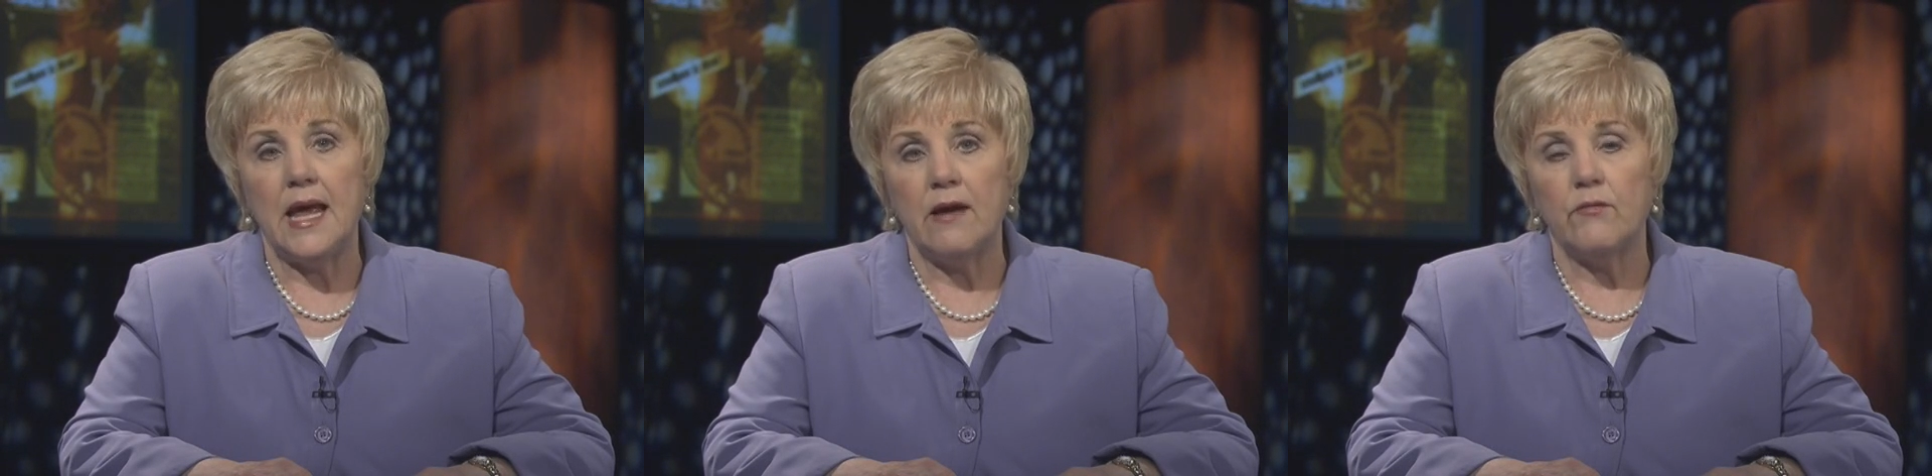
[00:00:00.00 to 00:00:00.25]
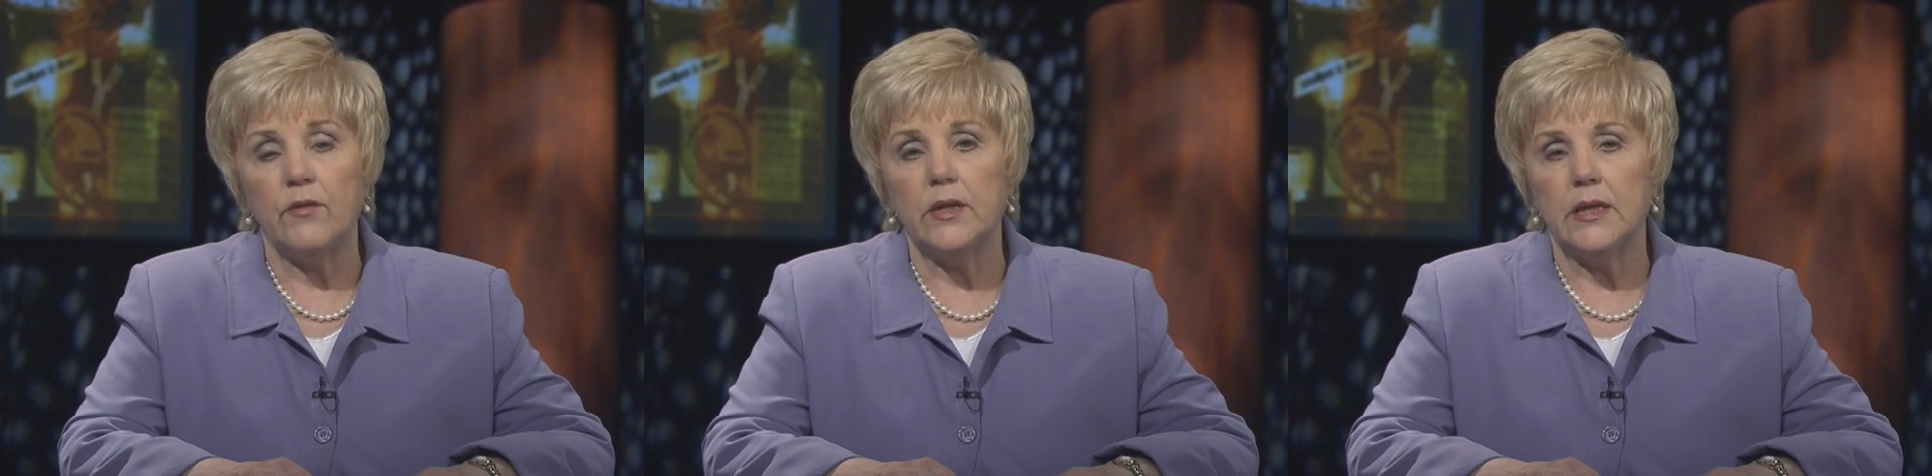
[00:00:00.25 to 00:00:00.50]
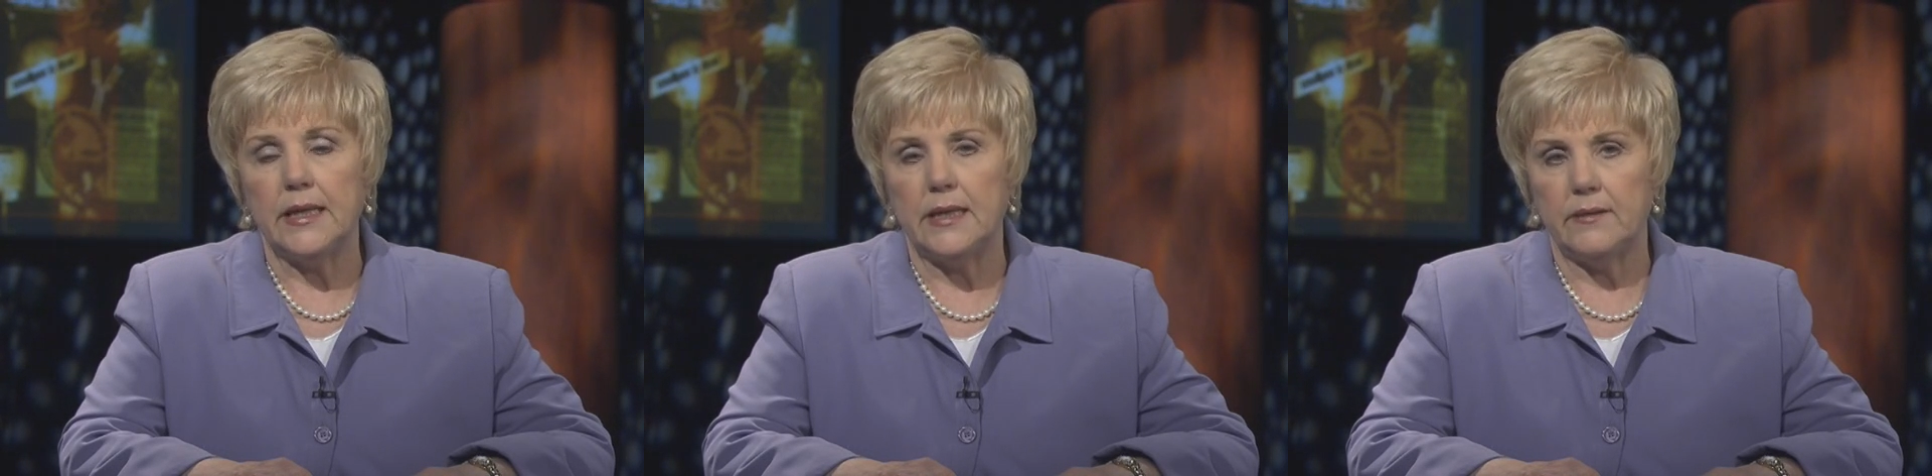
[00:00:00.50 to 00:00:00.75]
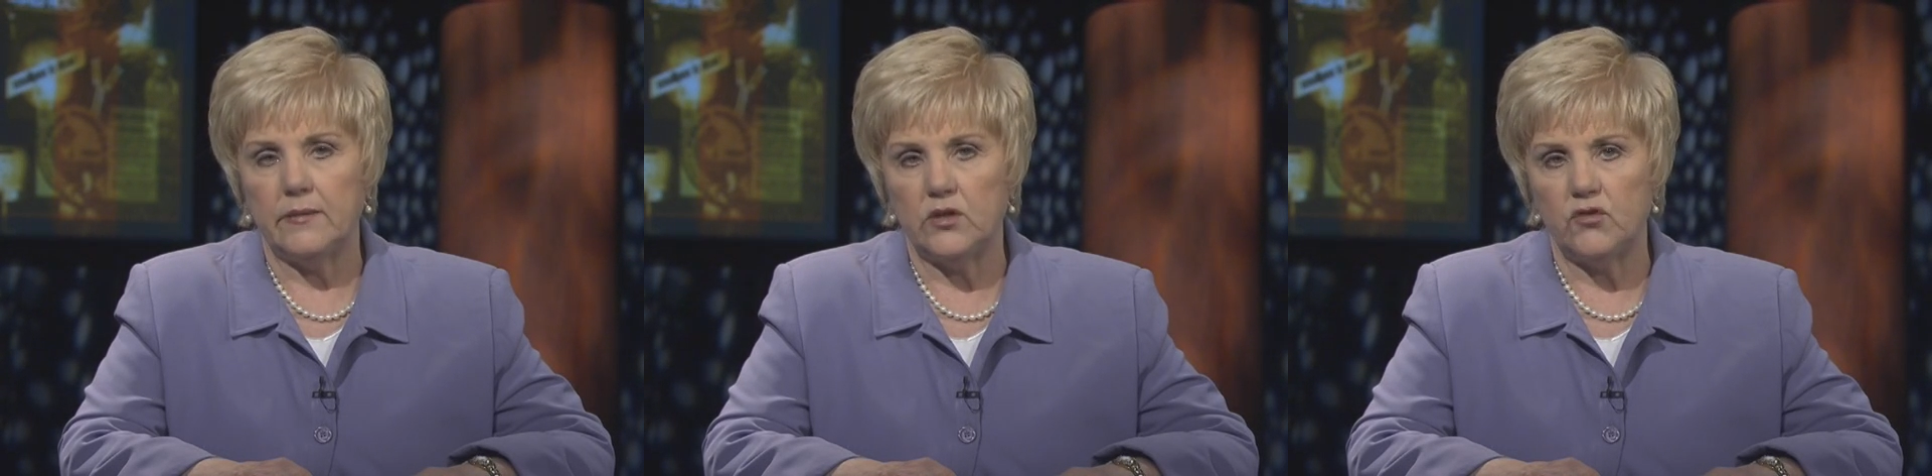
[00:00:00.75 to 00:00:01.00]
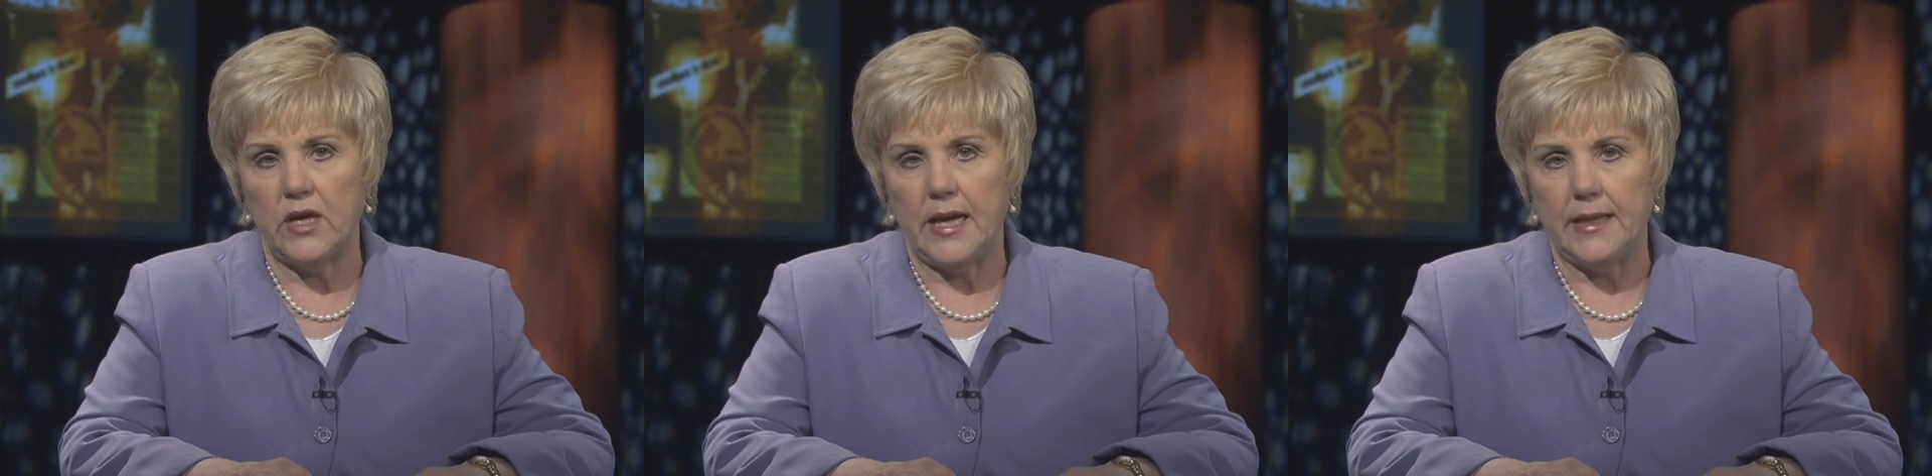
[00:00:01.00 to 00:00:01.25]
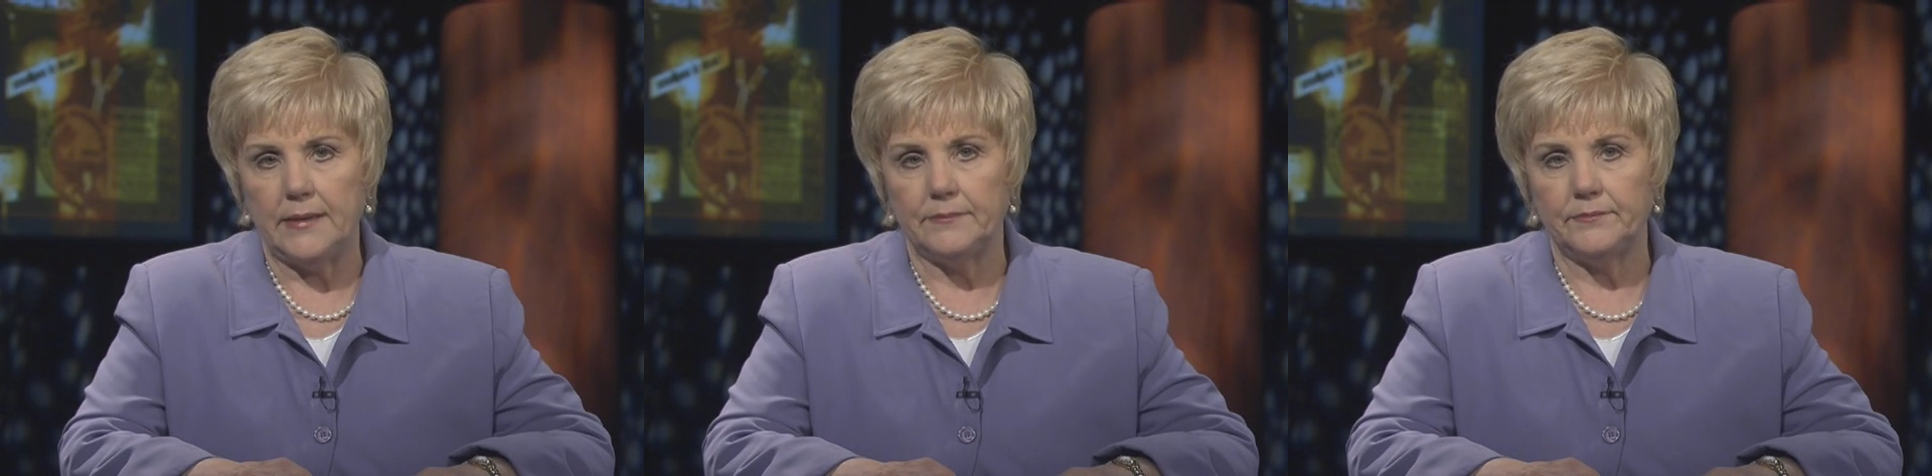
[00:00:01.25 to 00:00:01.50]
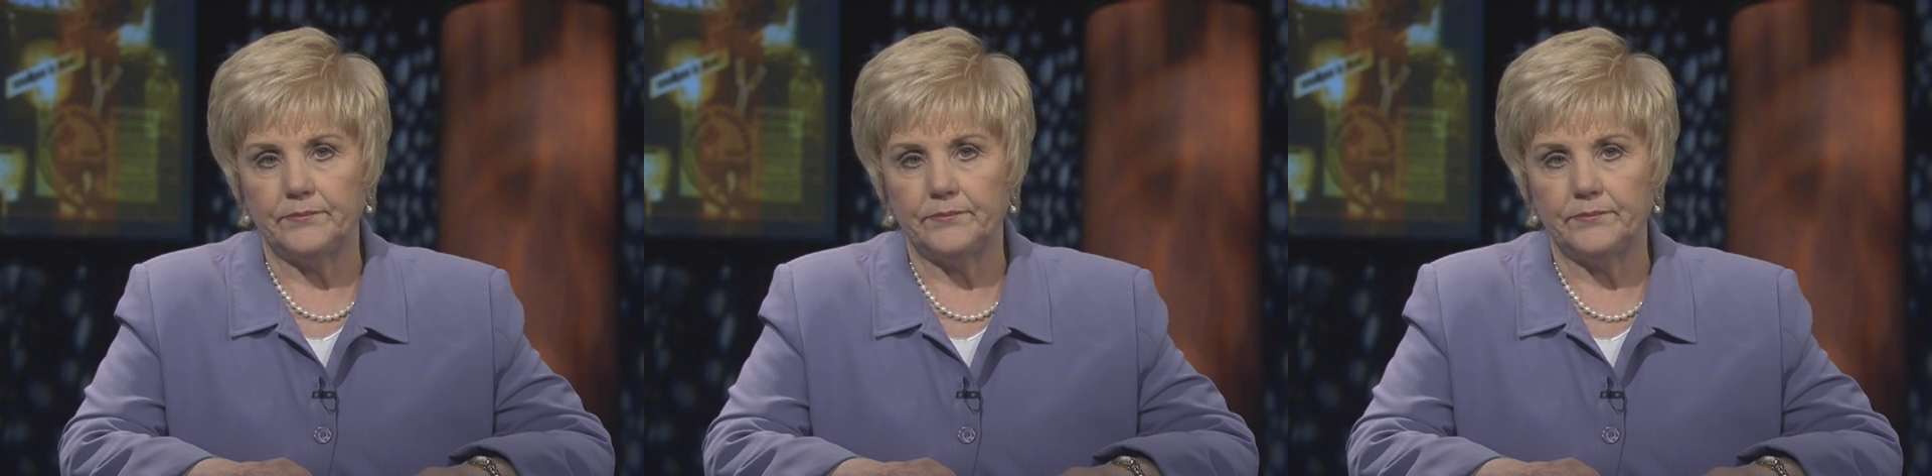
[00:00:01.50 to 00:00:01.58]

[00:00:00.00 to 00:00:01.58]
every link in the chain.